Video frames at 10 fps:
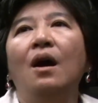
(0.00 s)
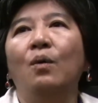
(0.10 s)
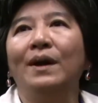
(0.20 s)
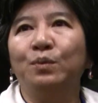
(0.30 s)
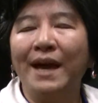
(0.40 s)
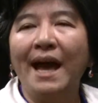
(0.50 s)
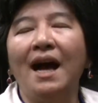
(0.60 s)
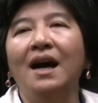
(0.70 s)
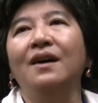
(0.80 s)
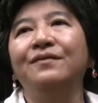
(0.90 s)
what we
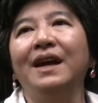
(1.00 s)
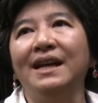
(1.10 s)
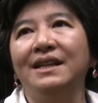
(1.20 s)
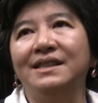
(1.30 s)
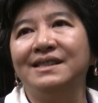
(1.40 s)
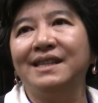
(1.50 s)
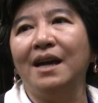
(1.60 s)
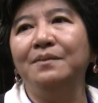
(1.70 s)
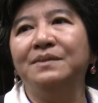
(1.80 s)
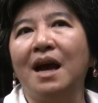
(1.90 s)
have, and at the
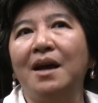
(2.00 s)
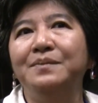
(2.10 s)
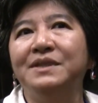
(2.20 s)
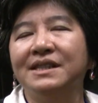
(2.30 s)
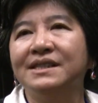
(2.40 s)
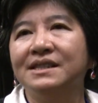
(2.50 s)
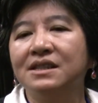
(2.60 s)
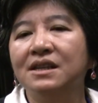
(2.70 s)
same time just